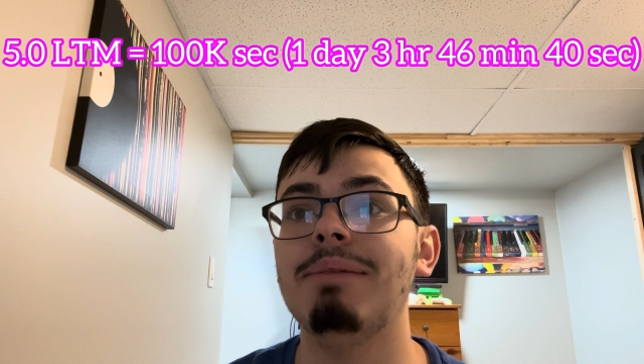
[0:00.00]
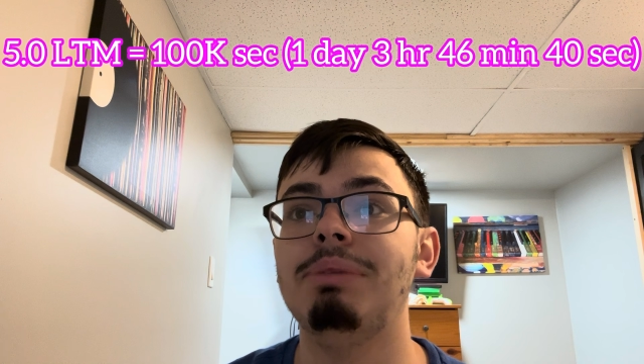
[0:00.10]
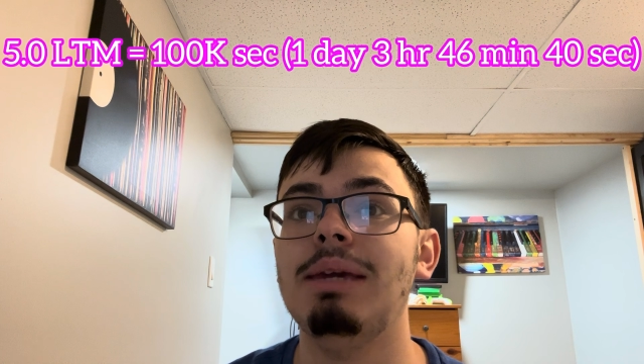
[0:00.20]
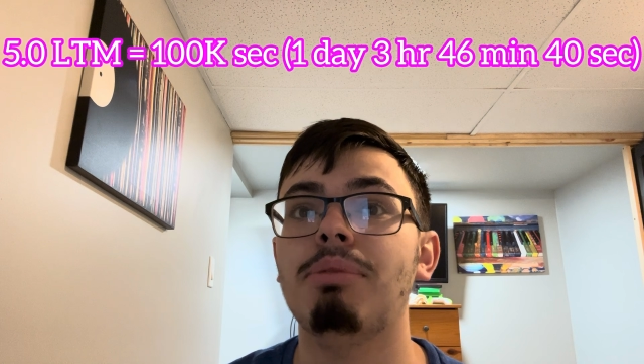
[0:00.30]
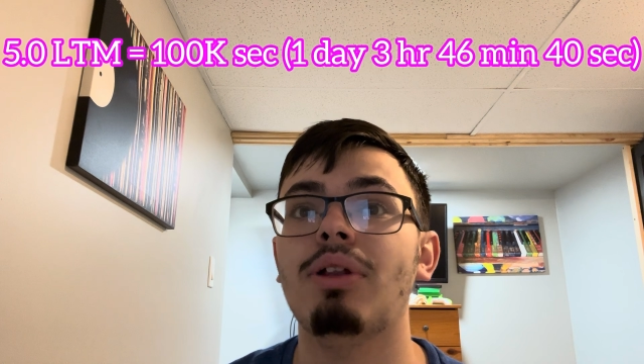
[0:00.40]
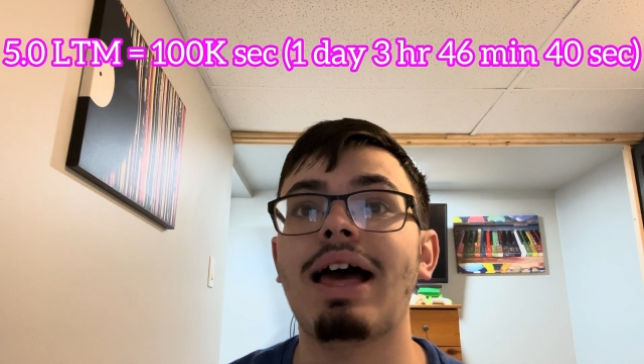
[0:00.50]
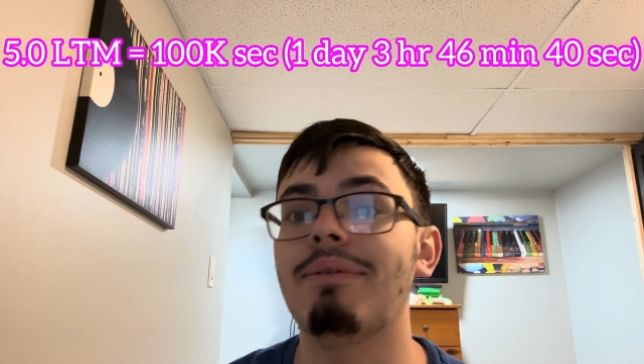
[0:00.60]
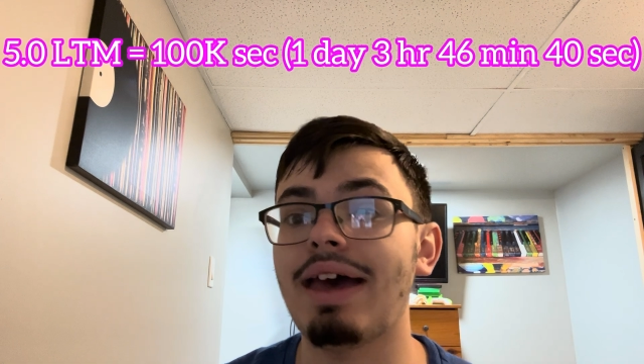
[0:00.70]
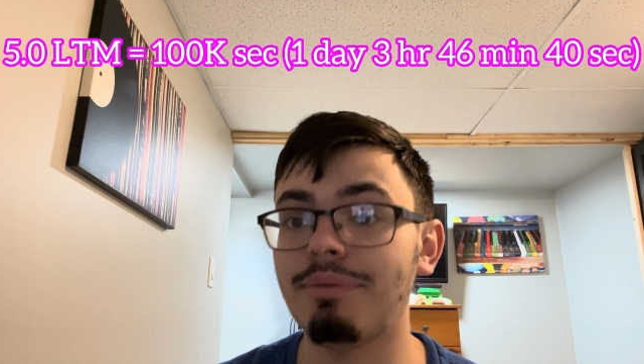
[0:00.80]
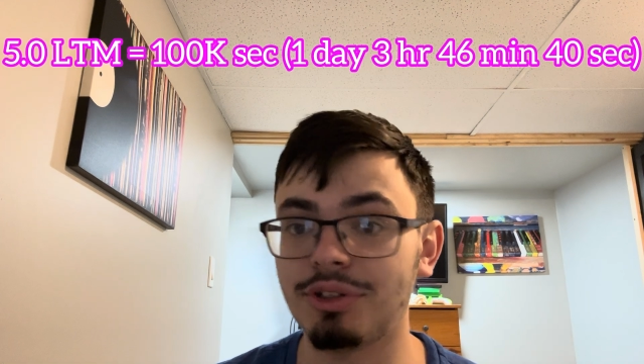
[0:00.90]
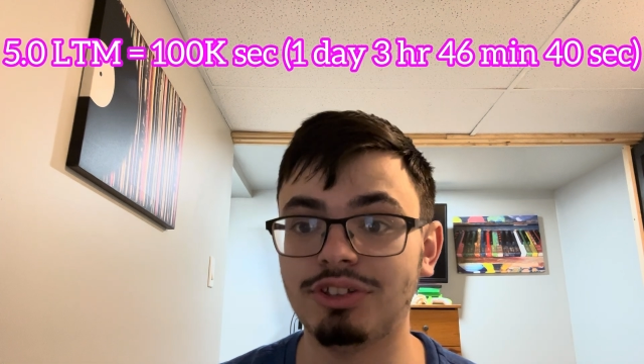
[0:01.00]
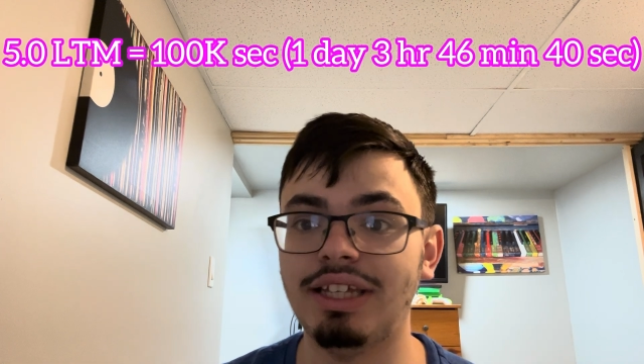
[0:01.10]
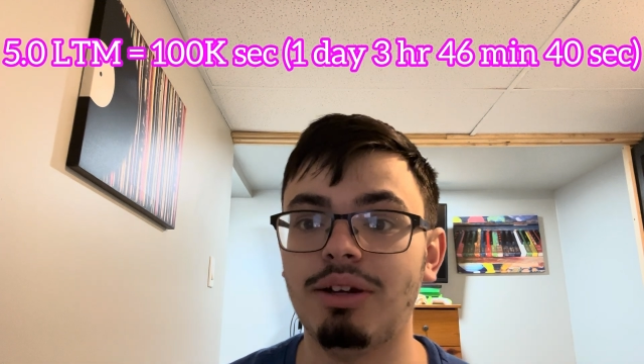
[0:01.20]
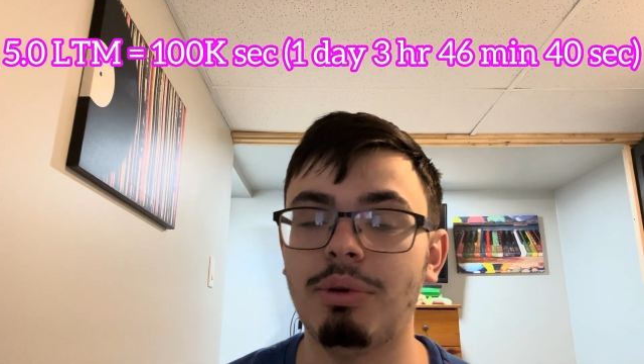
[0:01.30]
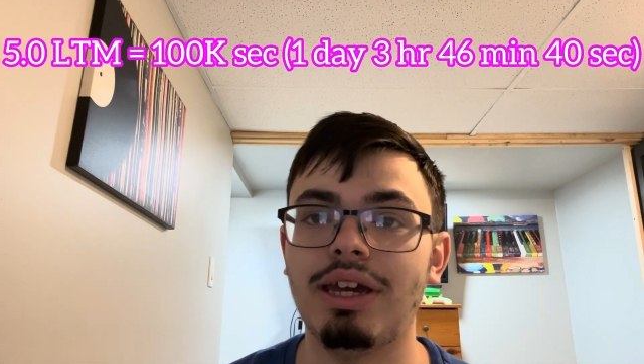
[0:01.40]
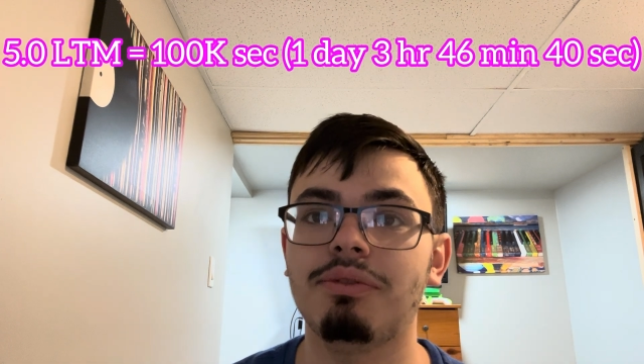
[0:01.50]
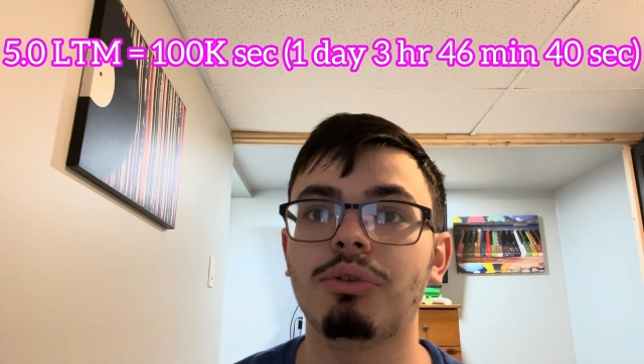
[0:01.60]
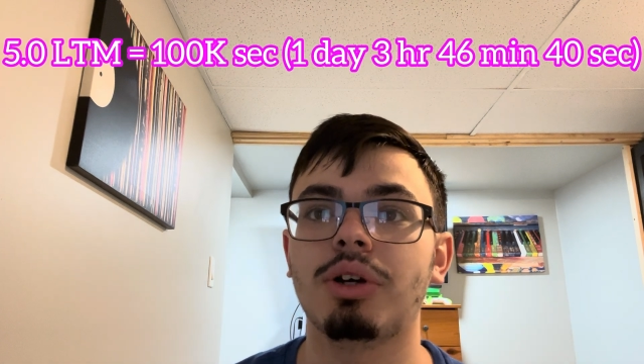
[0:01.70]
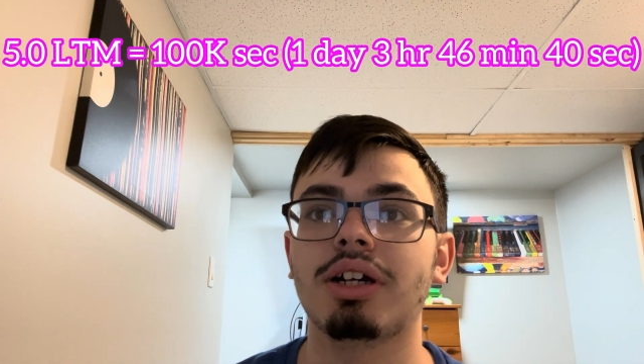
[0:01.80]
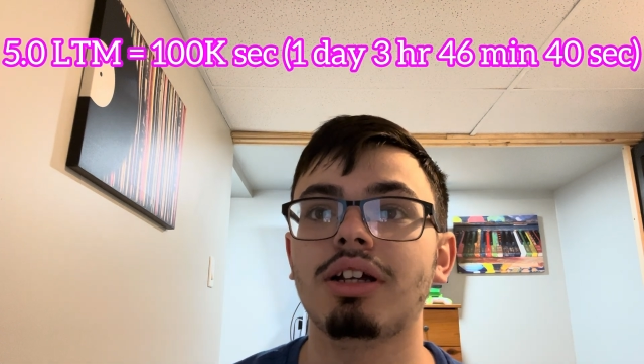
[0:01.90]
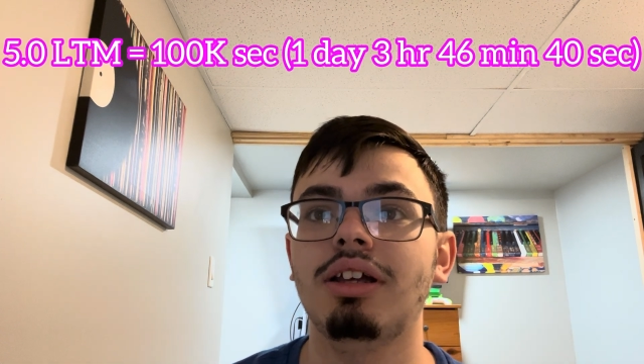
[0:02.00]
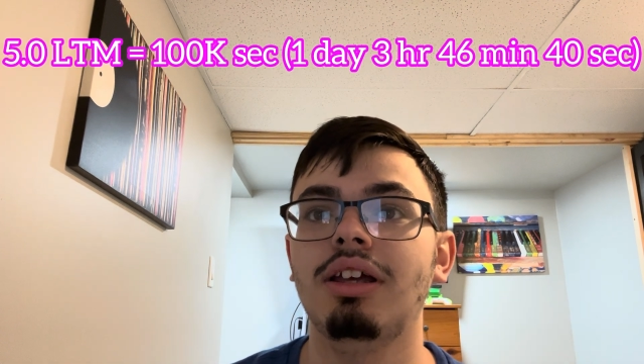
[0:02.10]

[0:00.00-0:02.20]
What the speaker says: people have ever stayed awake for.